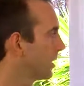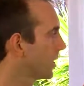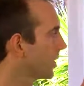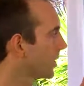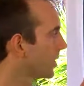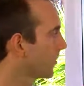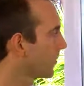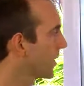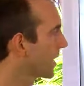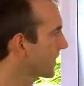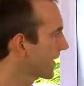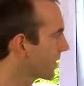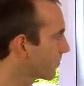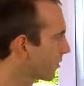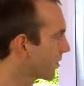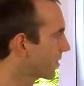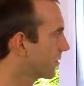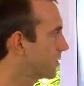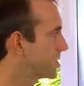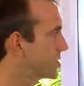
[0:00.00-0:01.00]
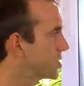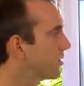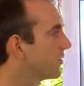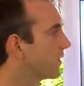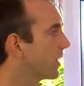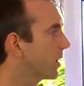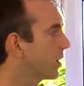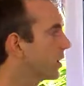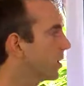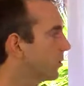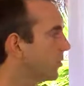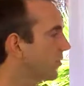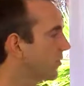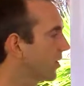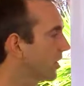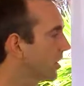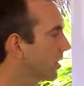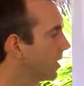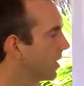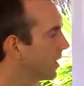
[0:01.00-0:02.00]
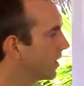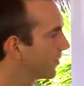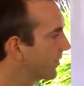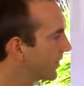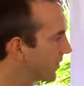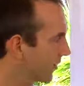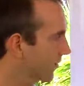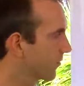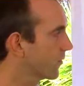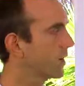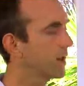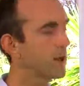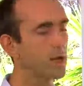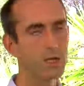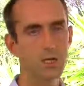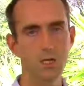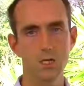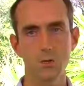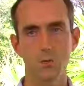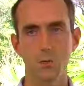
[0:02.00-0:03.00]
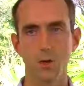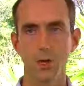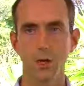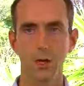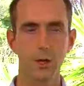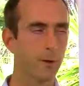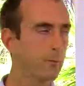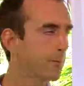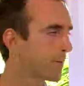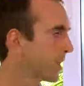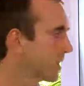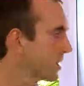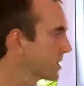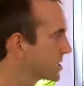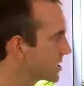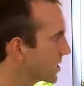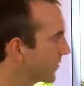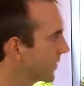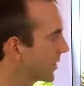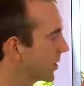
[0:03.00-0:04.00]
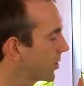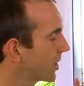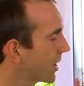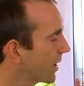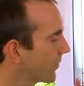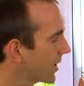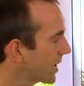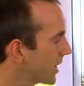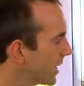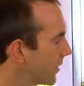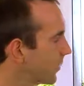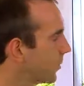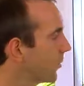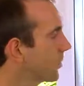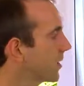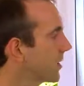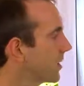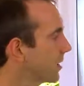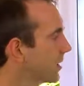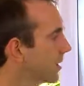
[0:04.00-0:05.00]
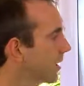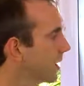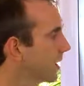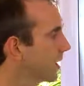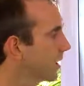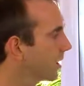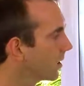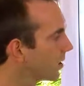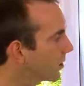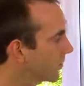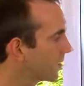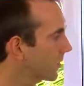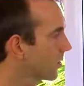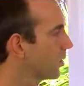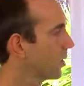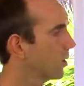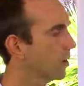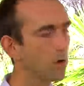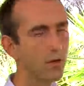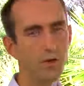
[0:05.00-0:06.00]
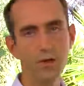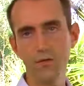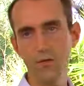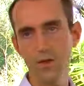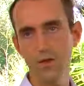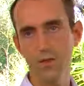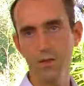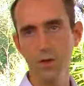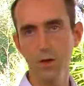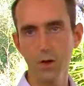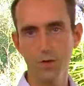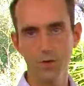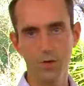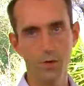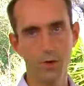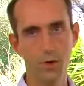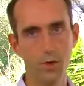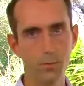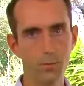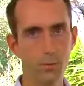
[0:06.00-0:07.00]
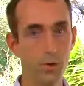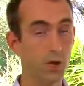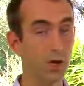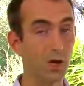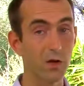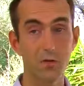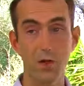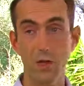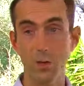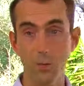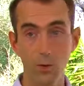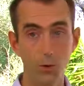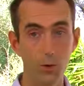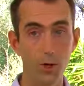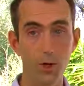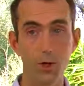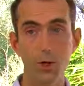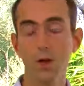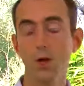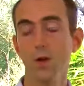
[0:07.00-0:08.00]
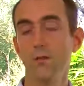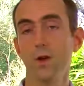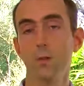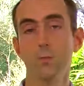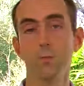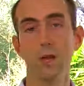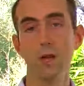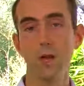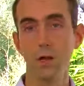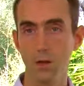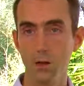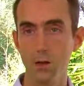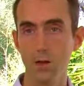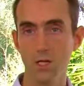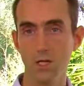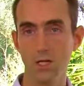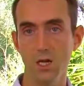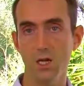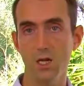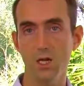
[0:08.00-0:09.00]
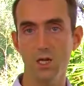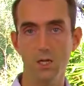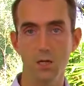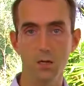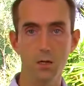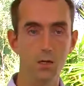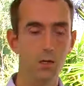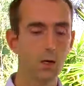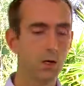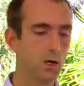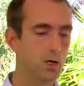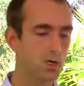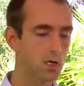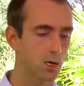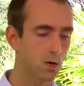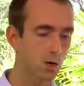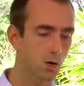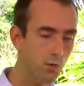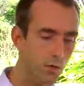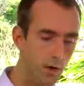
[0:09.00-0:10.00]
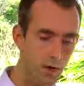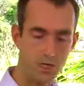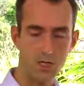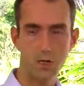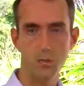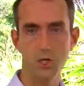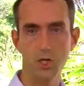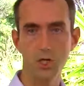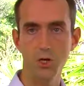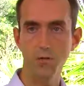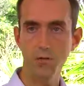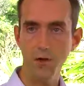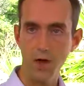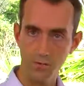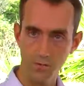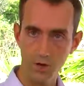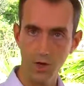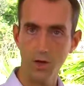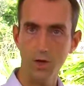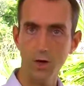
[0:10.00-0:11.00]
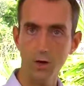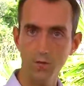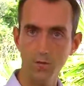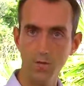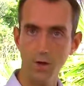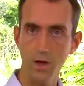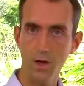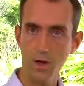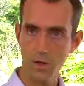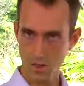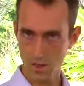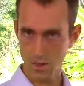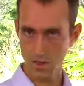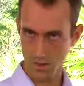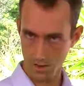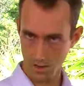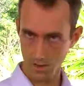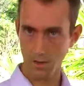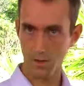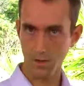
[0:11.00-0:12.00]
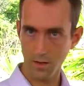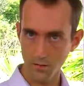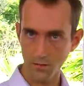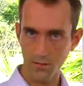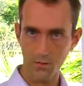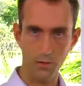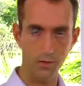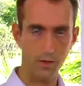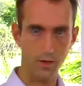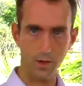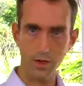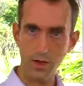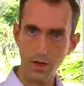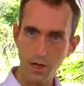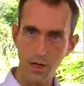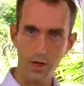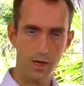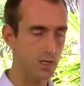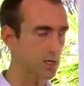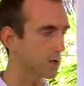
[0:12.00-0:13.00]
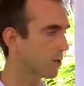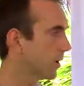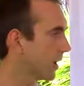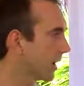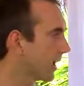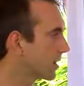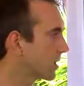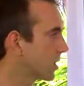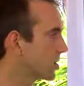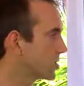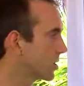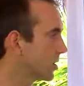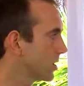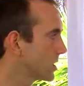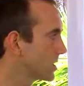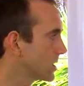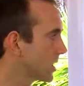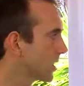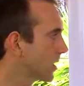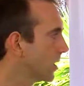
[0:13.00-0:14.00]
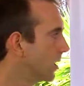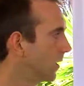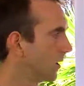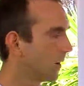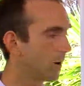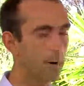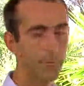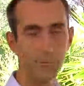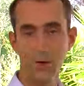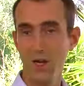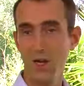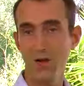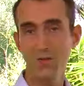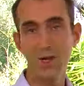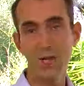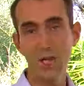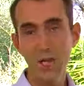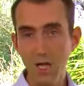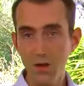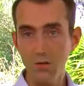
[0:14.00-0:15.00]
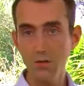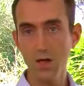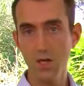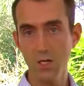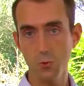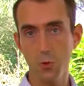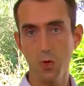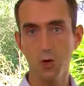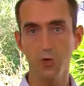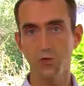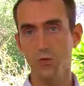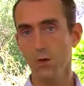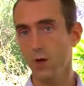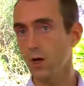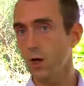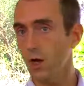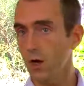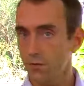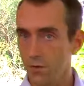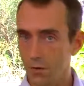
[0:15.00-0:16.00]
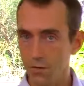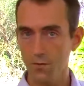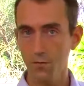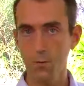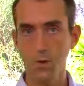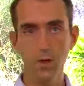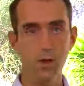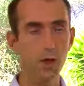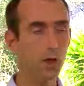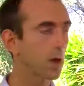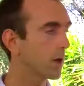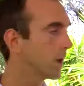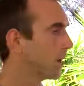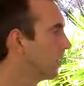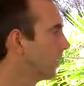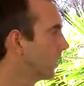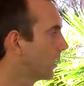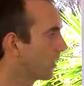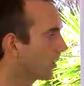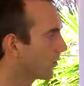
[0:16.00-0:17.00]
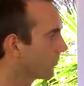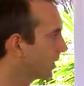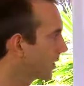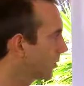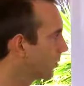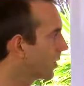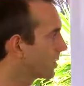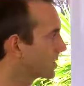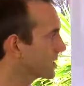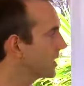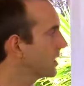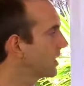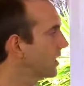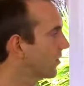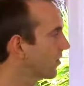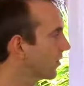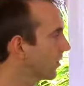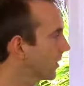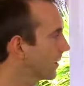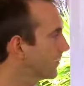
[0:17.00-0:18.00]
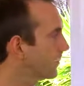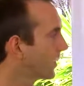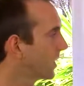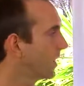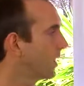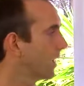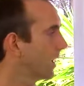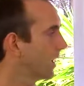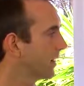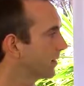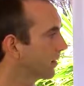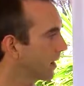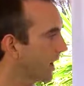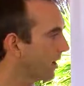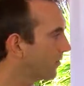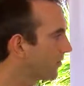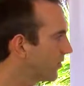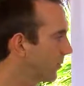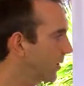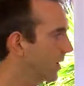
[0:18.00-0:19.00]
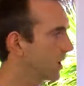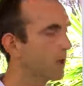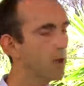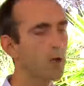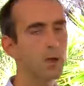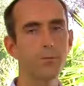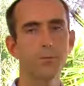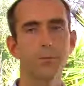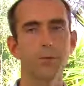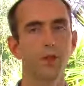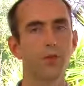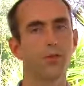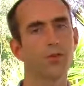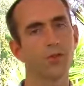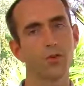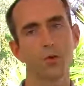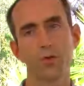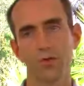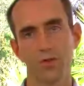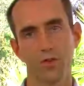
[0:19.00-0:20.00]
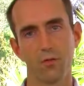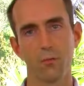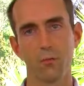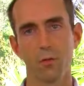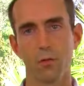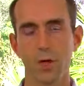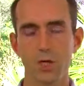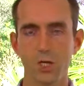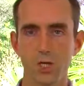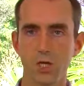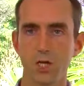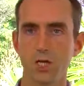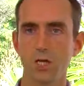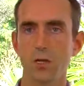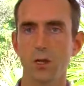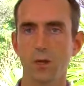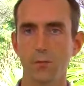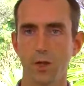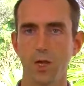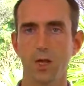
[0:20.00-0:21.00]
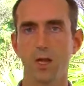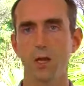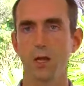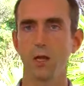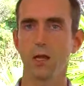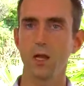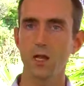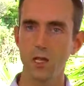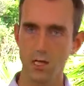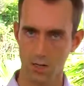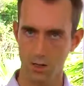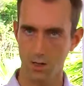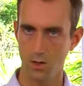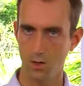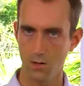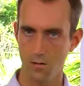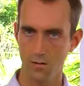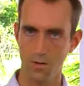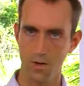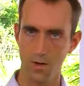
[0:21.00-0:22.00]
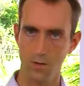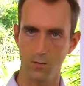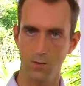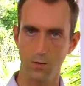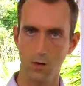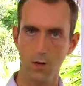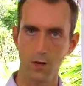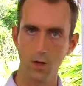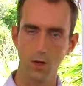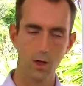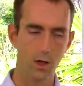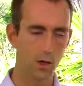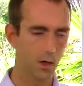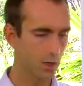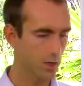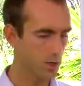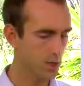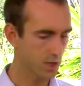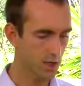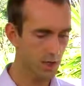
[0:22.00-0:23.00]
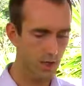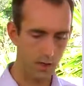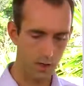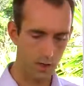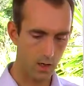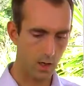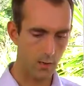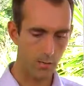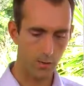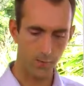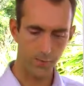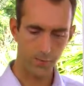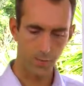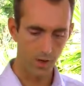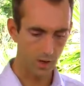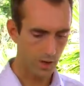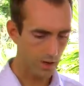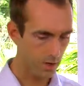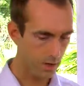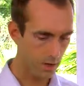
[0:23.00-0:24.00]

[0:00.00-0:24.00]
And then with the Rejuvenate herbal tea, this is really easy to make. This is something you can have at any point of the day. I often quite like to have this in the afternoon, but you can have it in the morning. I've had many clients say it's a great substitute for having a coffee because it gives you that kick, it's quite energizing. You can have it in the evening as well to recover from the day. It really works anytime. And how do you make it? It's so simple. It's just like making an instant coffee, right? You just get a cup,